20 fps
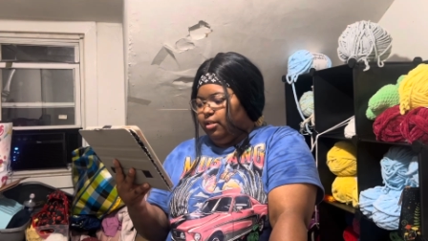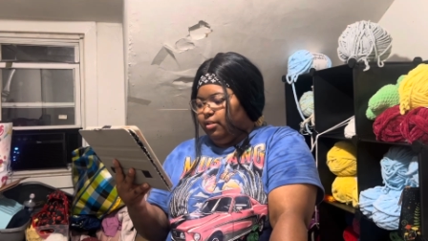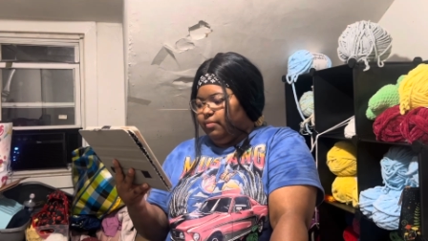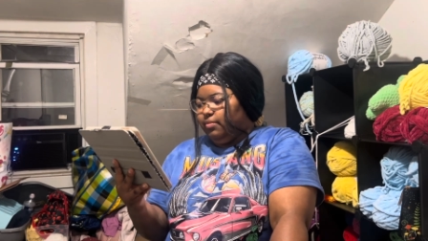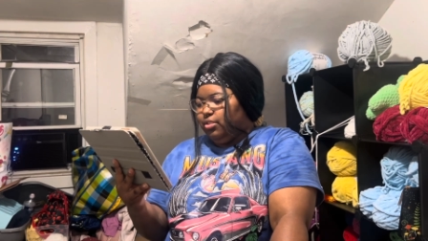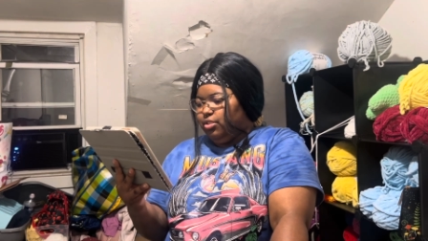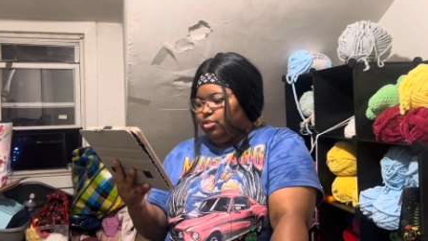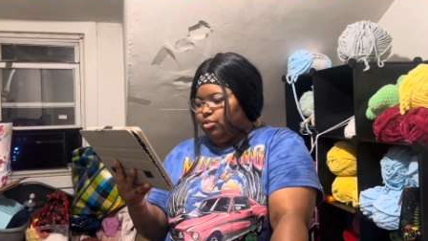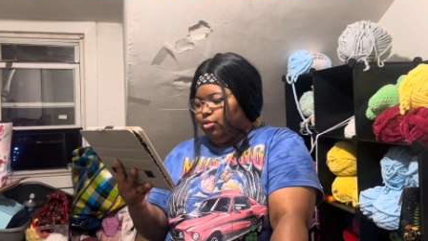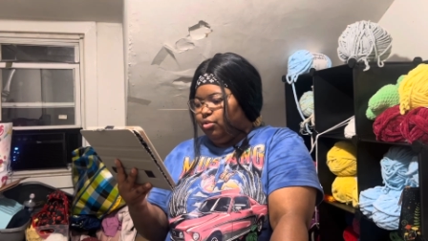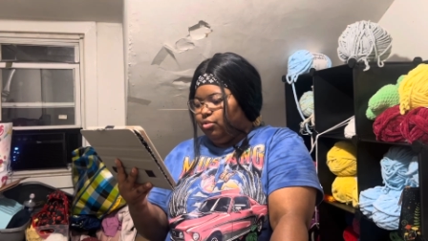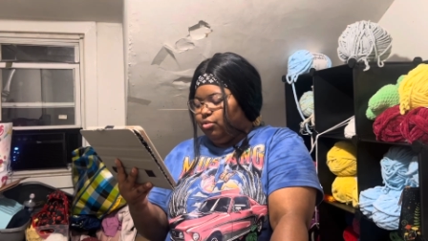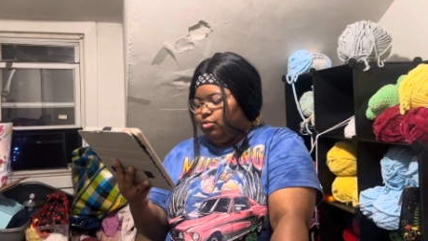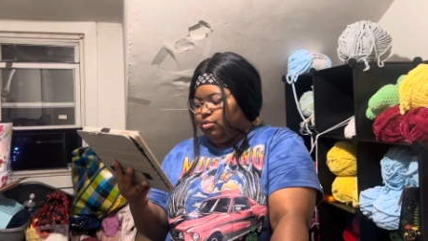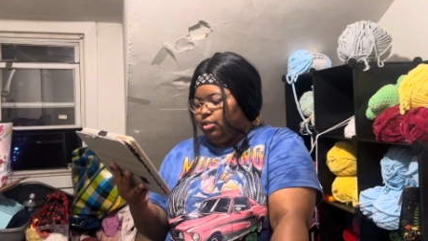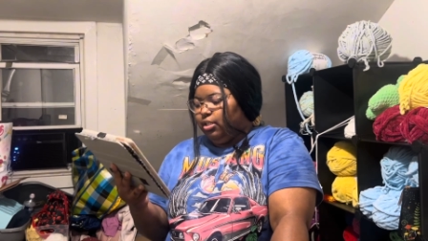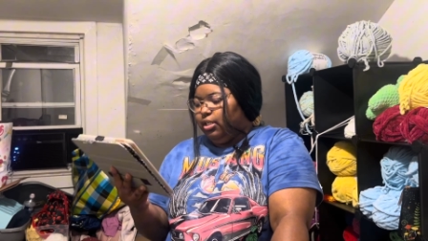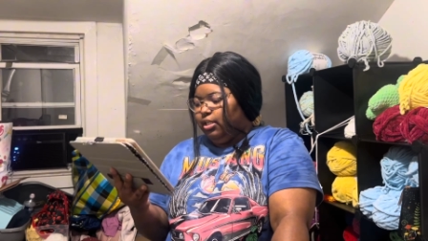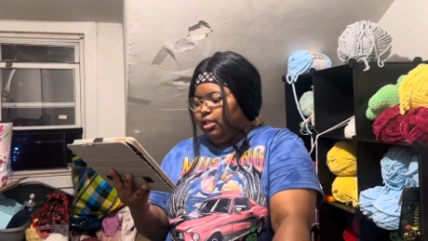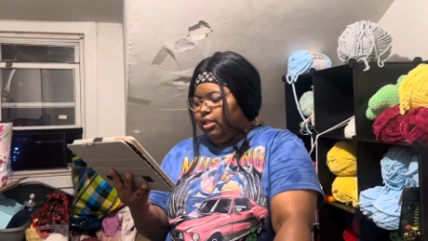
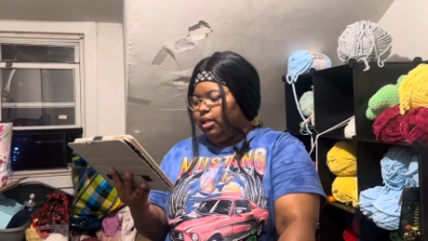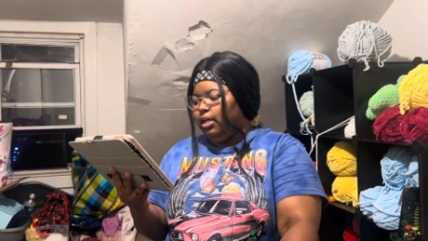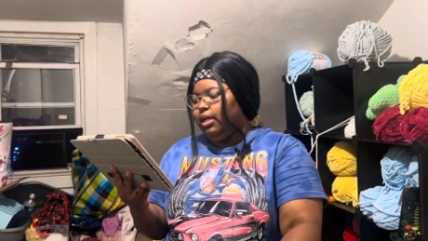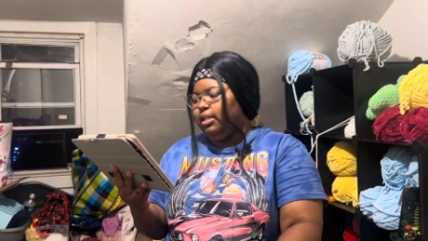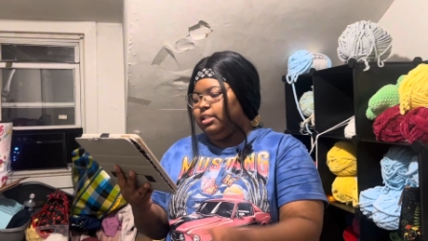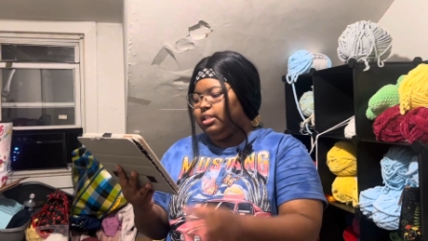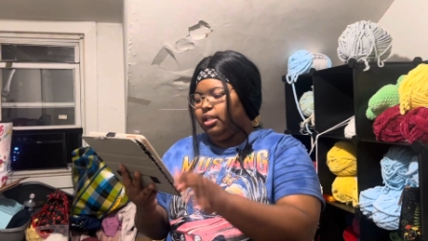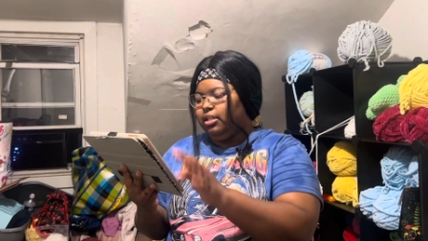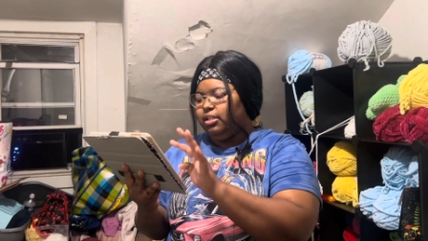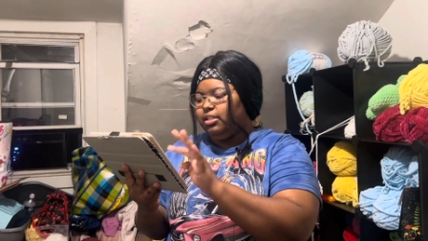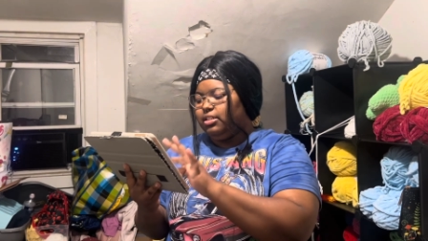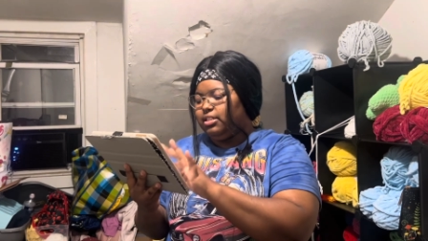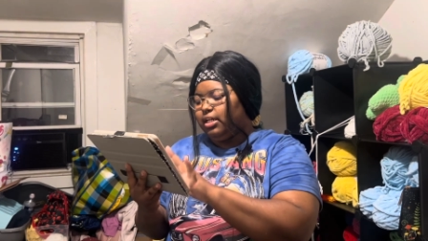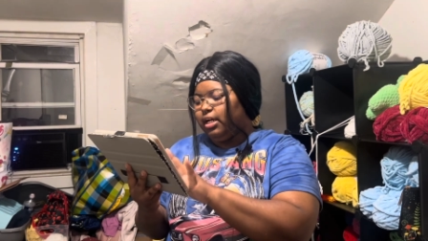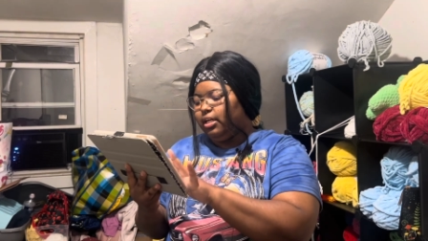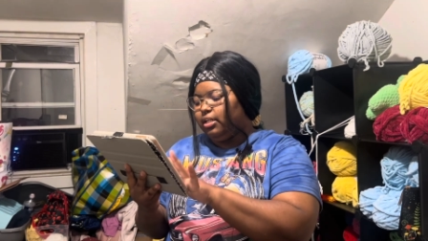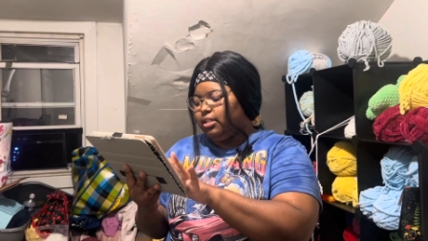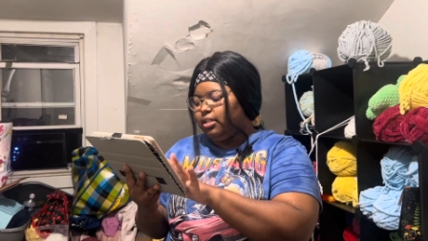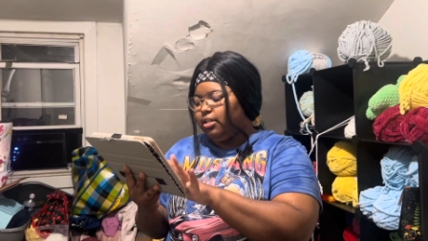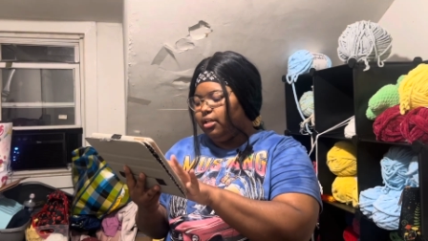Sold another
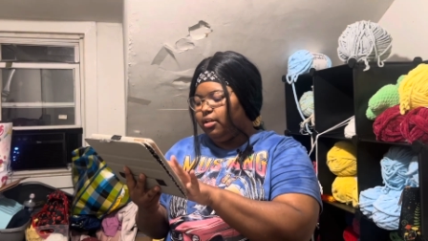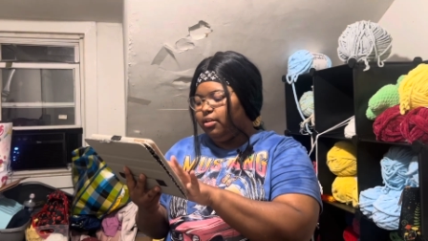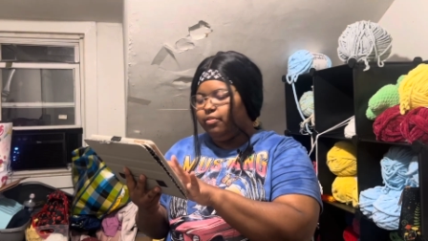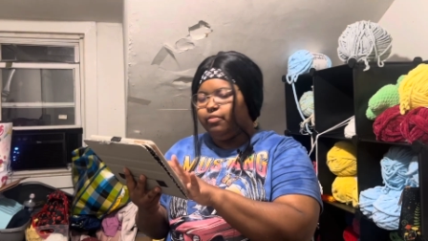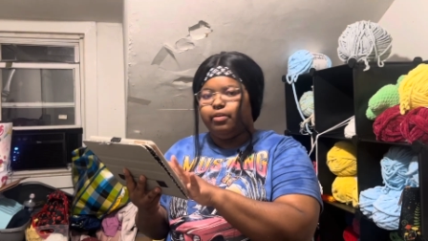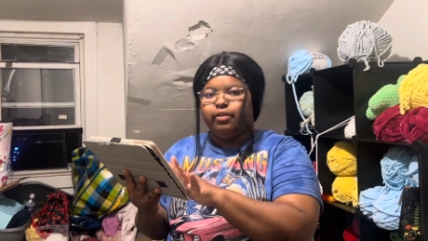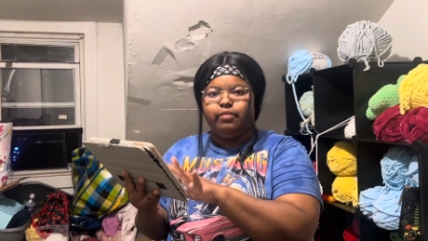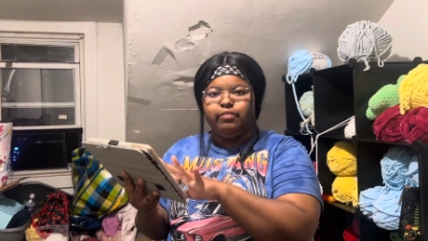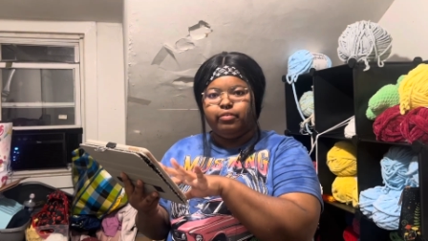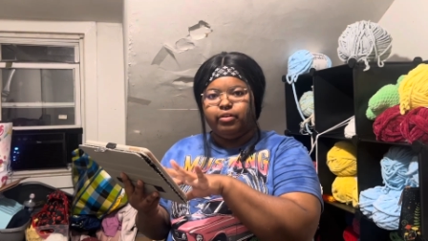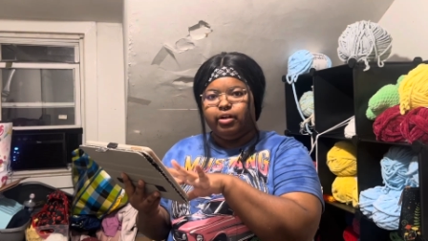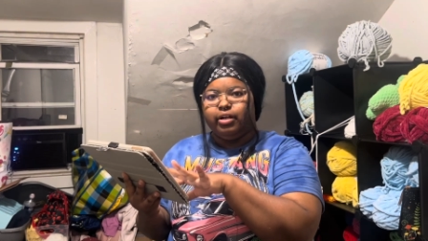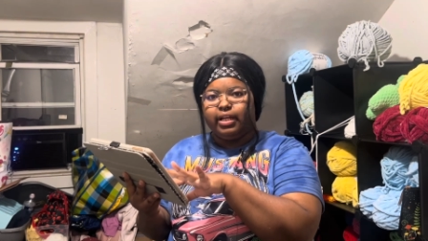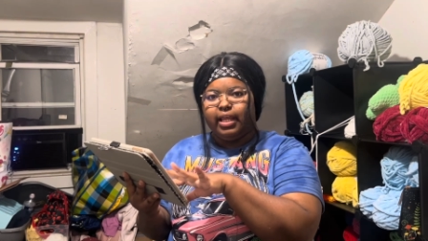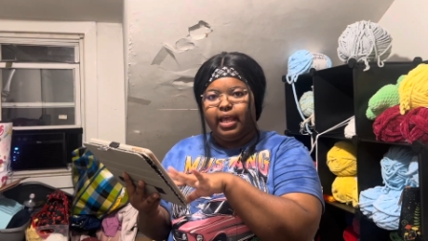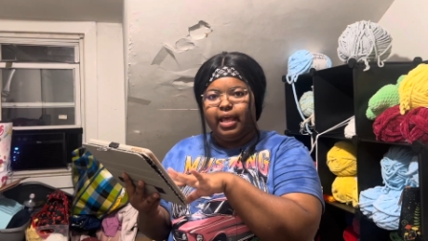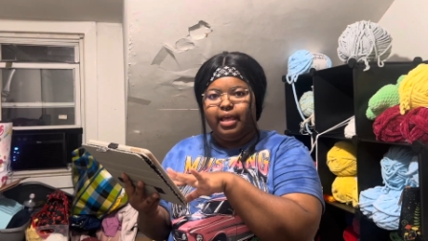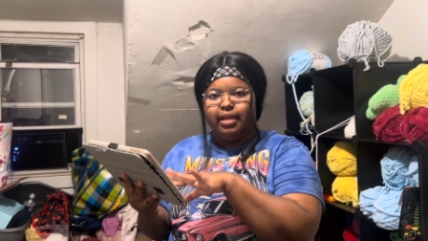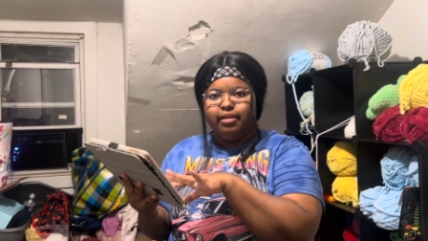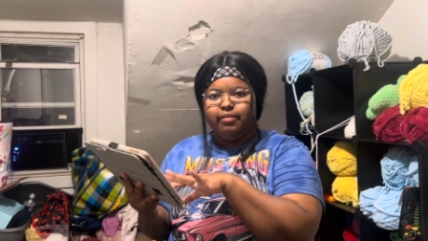duck with frog
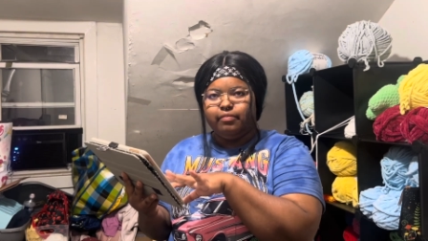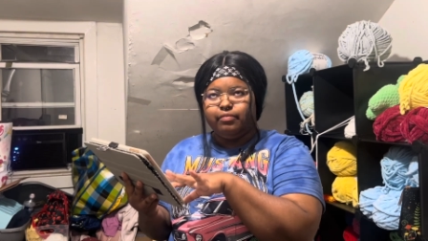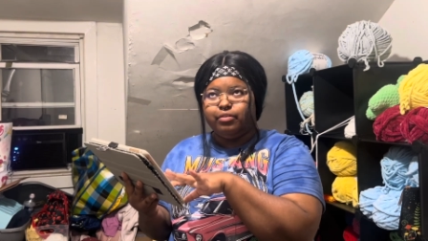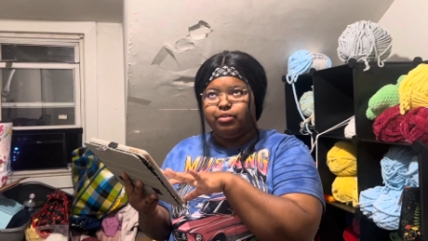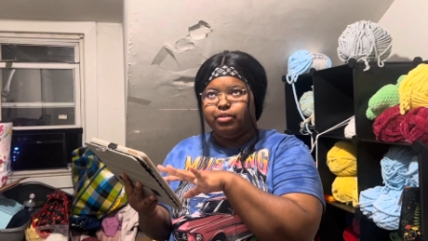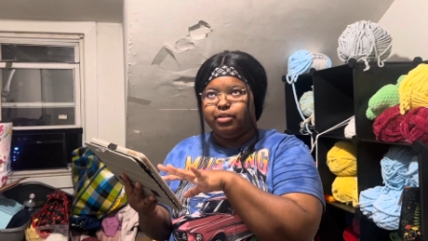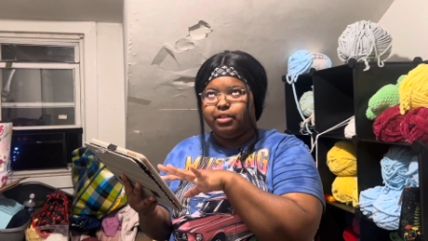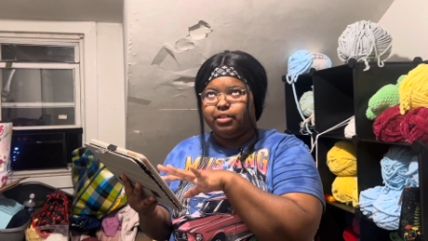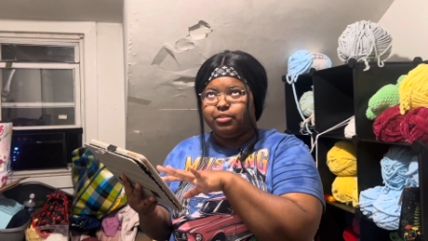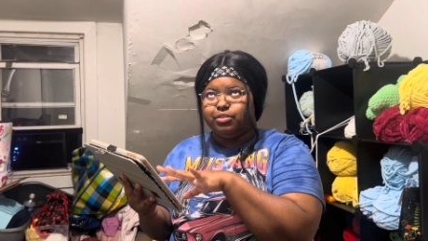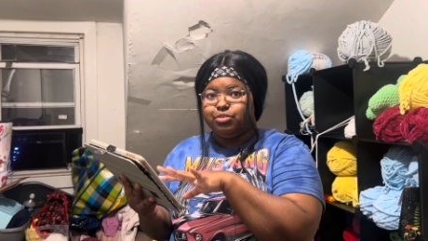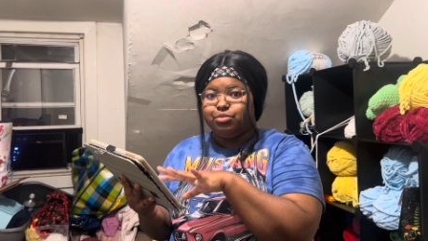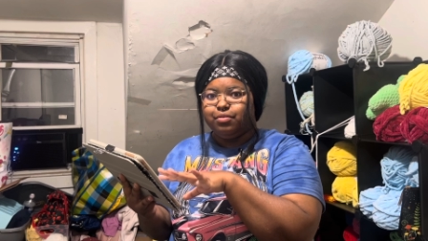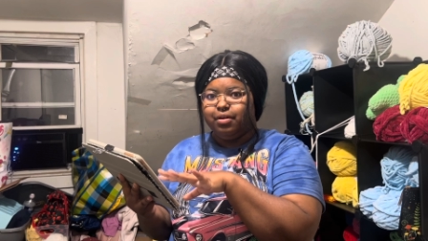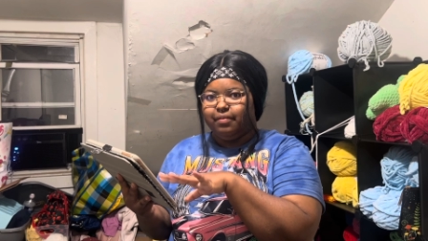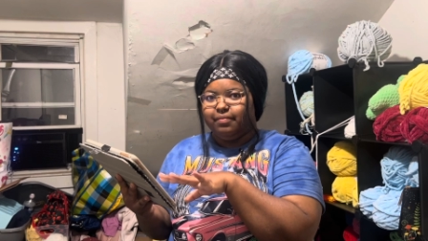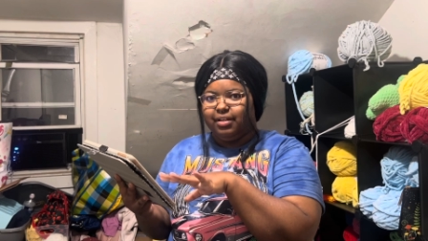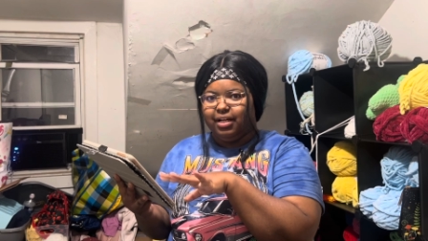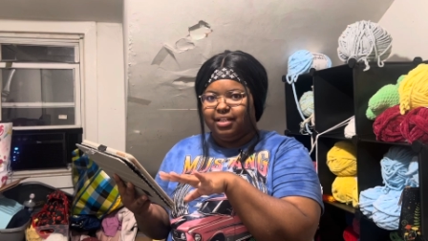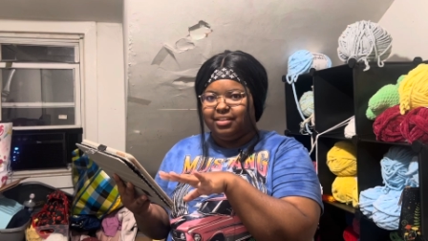hat for
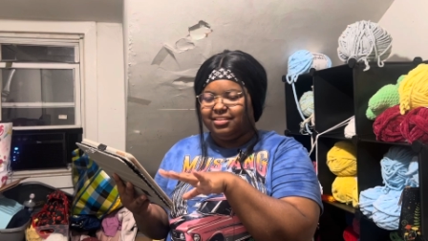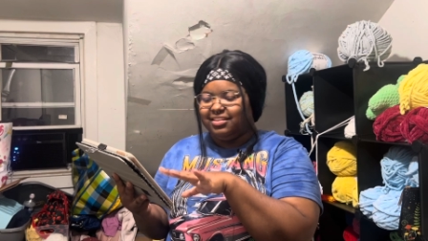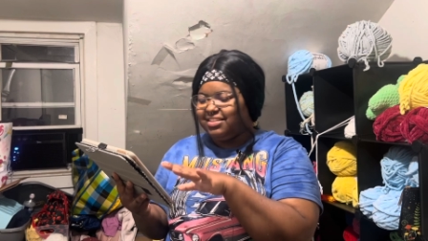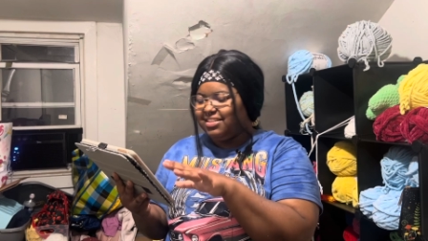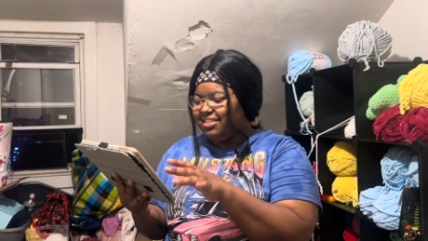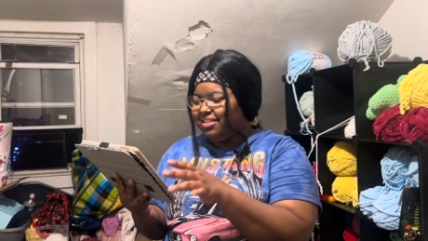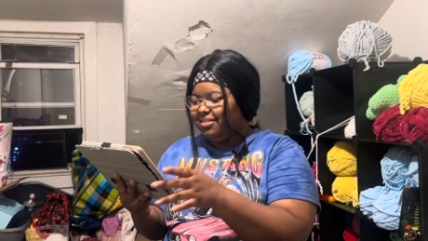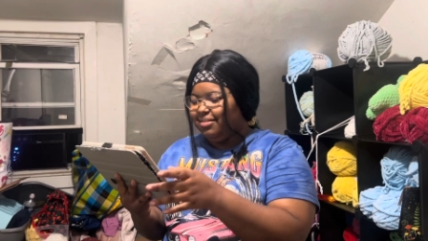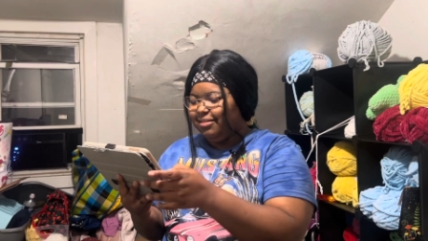$12.